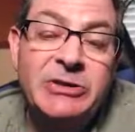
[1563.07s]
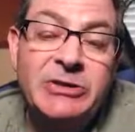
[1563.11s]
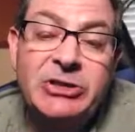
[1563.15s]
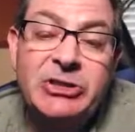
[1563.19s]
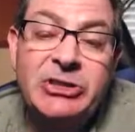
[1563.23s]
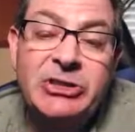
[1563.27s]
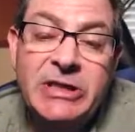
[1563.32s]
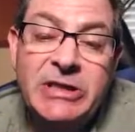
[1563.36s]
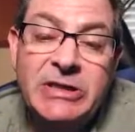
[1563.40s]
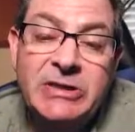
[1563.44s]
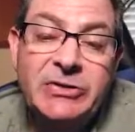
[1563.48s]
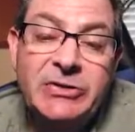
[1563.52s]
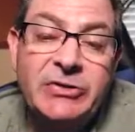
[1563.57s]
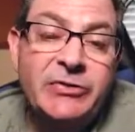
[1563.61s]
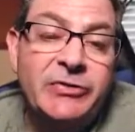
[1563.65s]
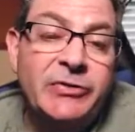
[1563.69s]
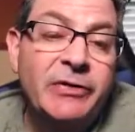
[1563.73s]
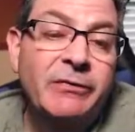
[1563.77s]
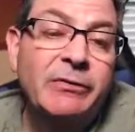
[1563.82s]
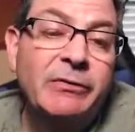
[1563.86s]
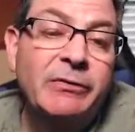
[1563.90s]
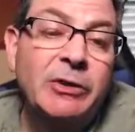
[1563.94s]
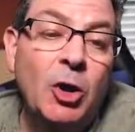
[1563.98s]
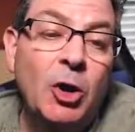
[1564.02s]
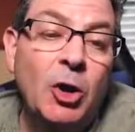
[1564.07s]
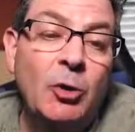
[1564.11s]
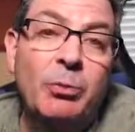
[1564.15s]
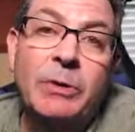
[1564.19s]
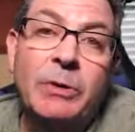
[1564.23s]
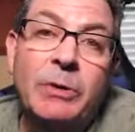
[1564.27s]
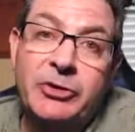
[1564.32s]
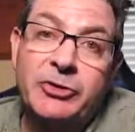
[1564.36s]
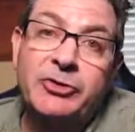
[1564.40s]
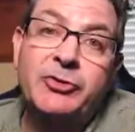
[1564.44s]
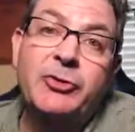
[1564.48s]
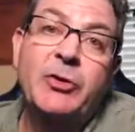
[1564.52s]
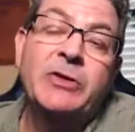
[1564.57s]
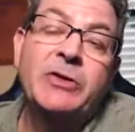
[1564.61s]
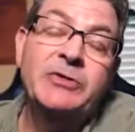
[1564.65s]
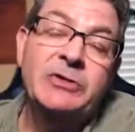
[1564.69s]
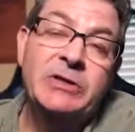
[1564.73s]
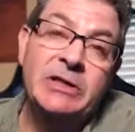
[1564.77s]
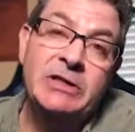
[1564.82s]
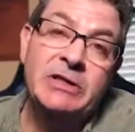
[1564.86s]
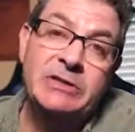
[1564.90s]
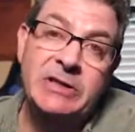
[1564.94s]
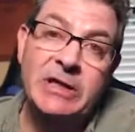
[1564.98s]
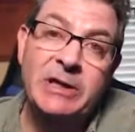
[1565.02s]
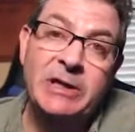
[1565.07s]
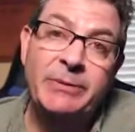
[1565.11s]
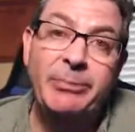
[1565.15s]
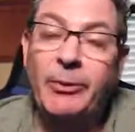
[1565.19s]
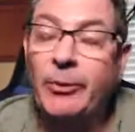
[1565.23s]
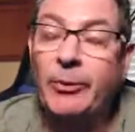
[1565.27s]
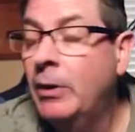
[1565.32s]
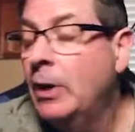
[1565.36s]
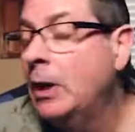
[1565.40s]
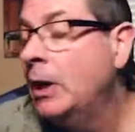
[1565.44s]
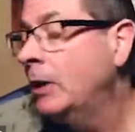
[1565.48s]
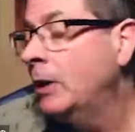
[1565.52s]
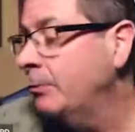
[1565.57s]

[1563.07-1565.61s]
the chances of elopement. So, as an example,